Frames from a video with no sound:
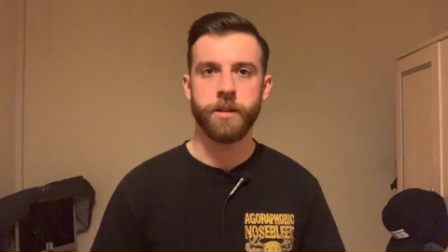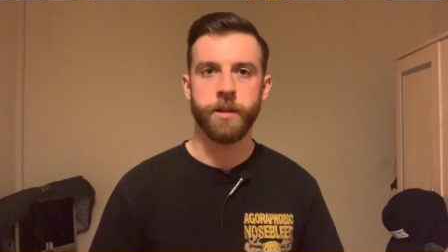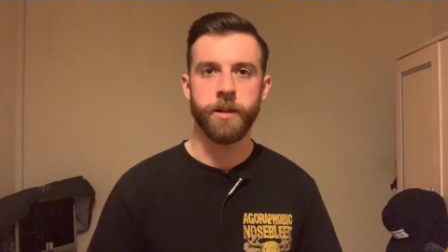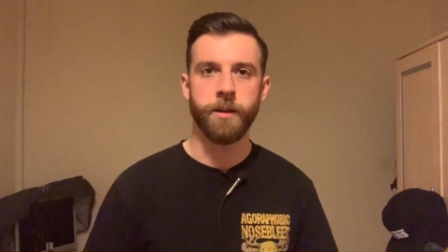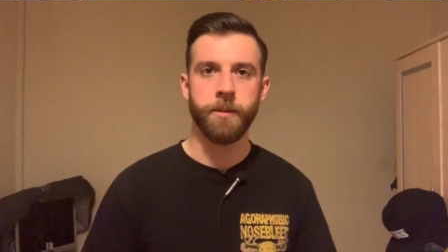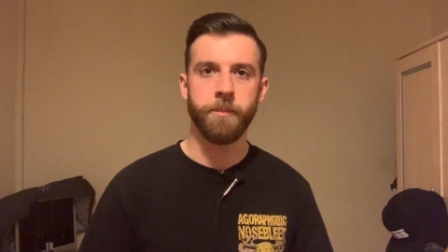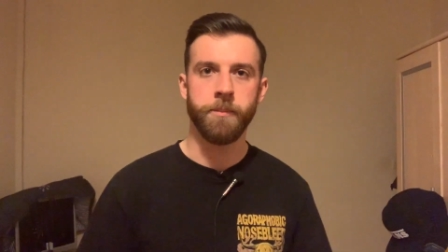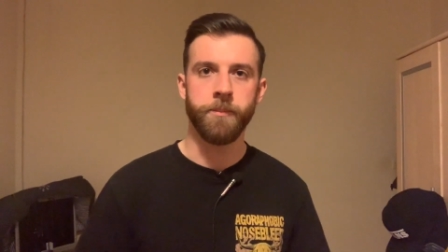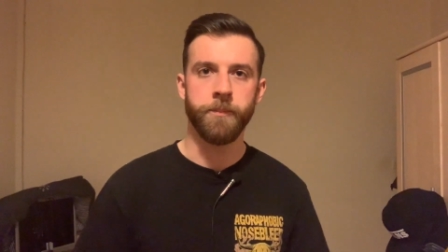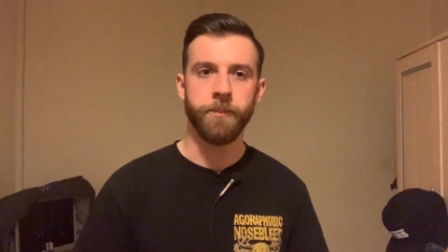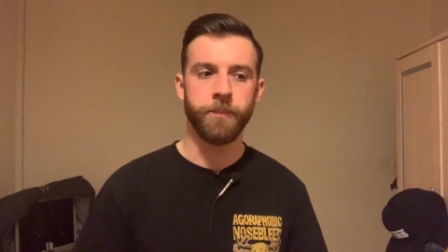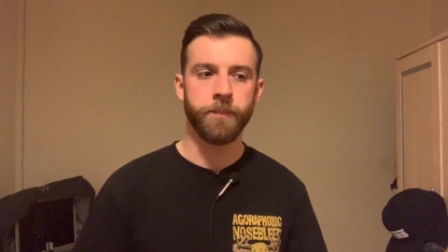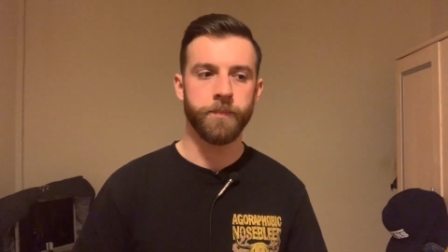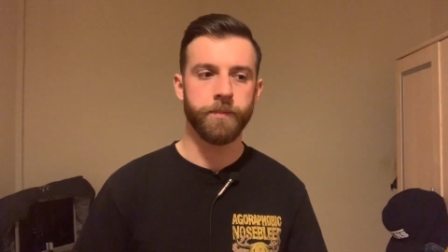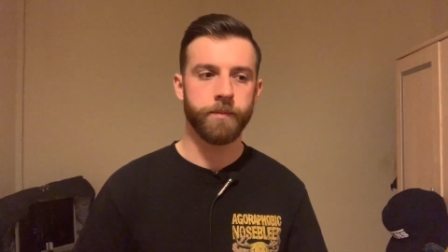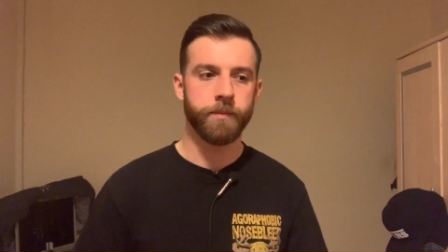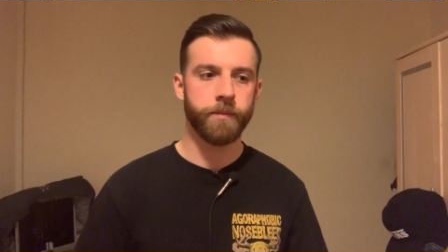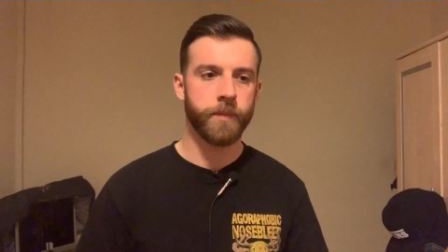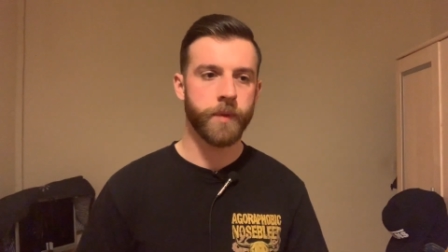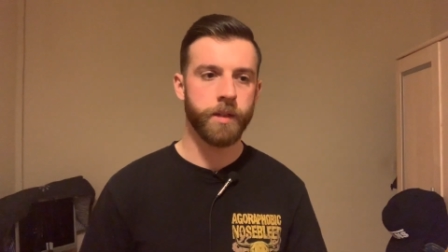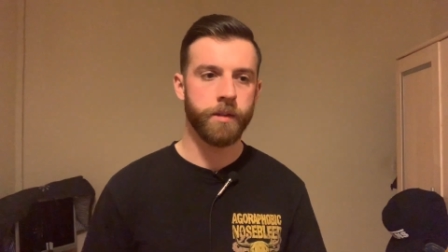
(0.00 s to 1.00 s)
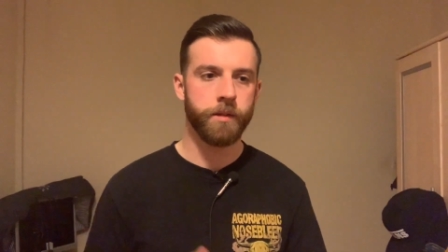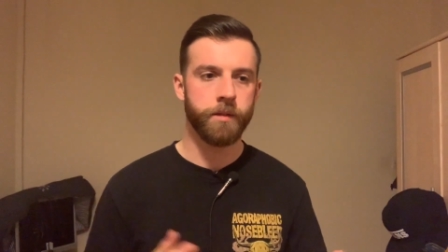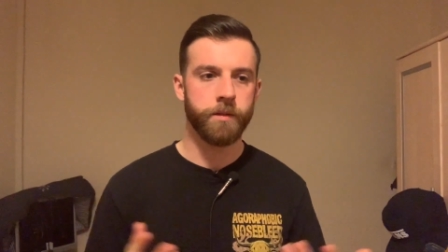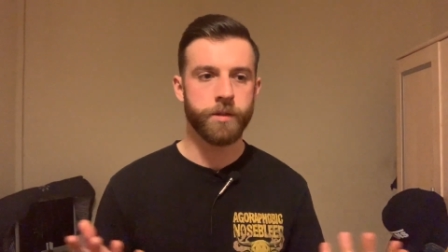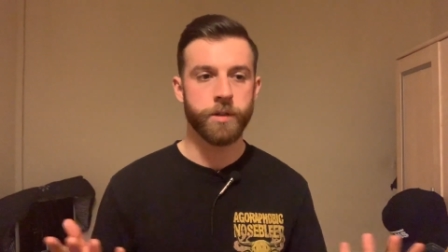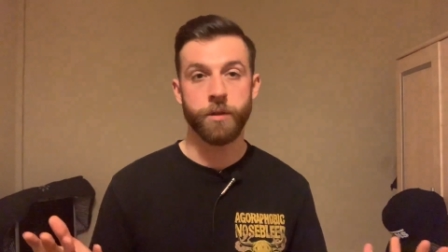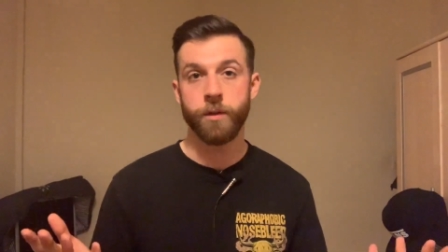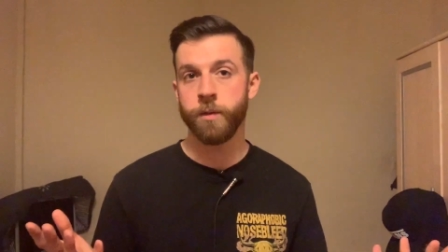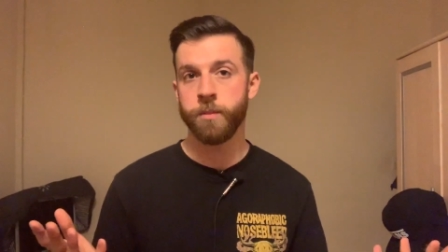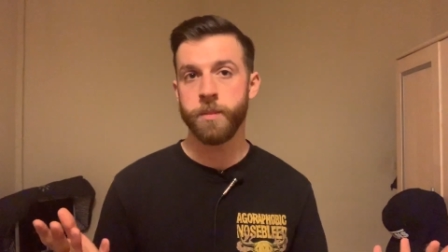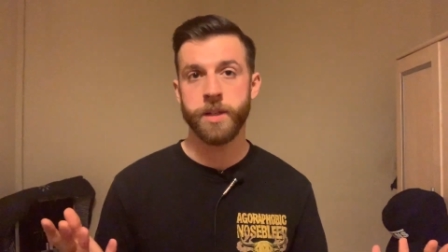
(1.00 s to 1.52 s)
um, to
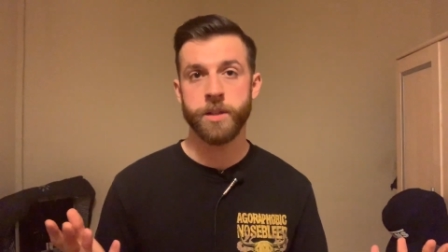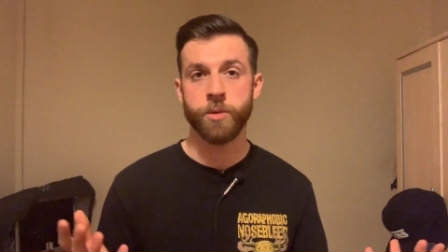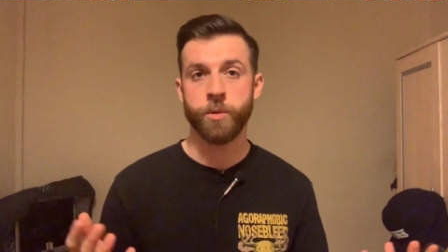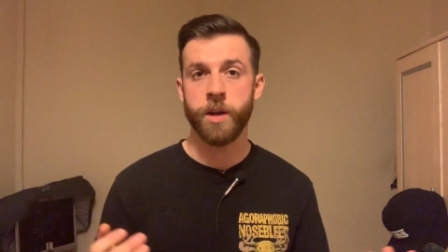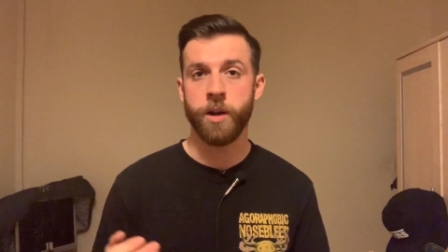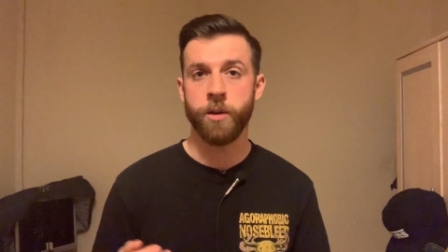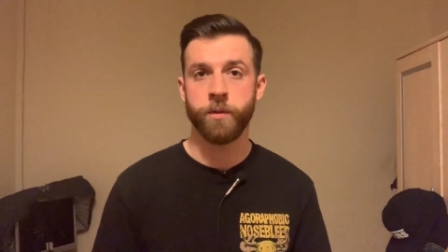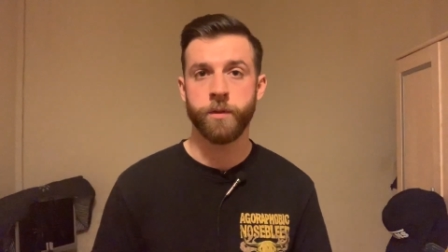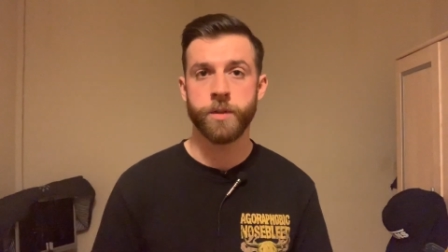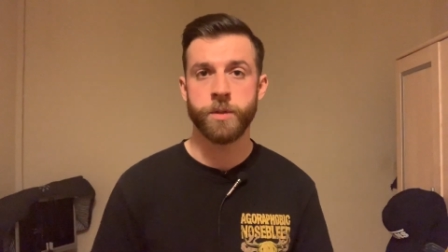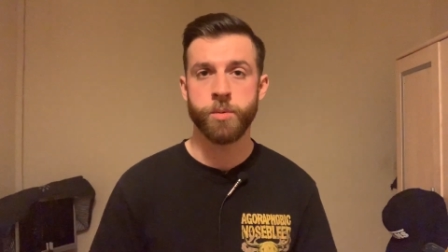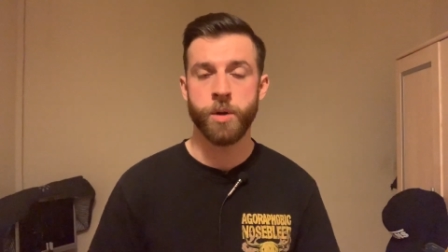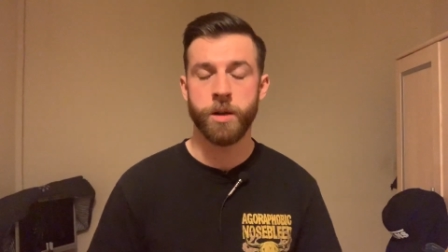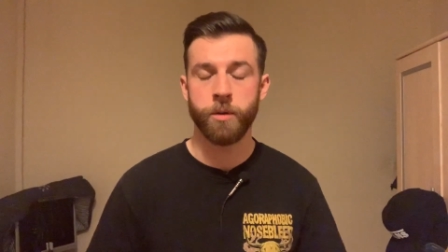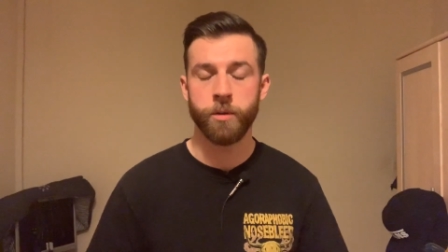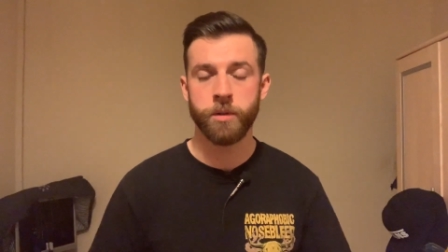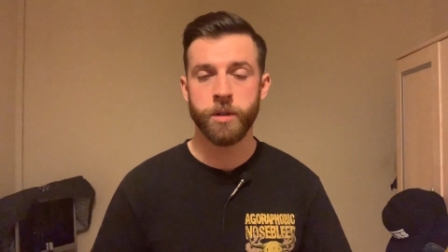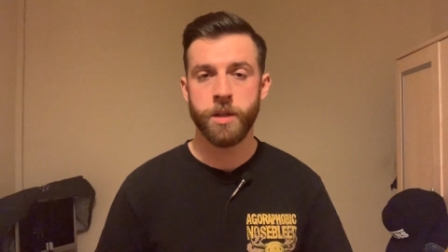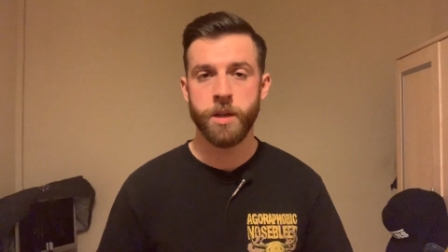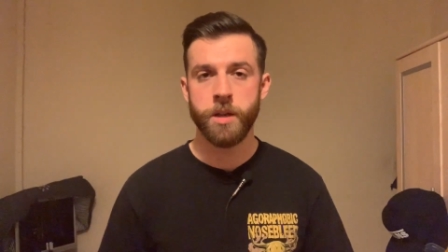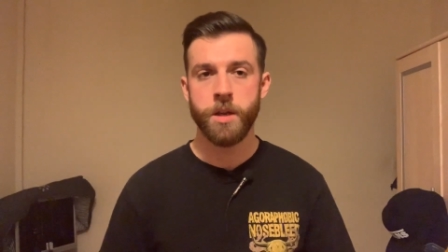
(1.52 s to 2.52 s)
do with mental health as well.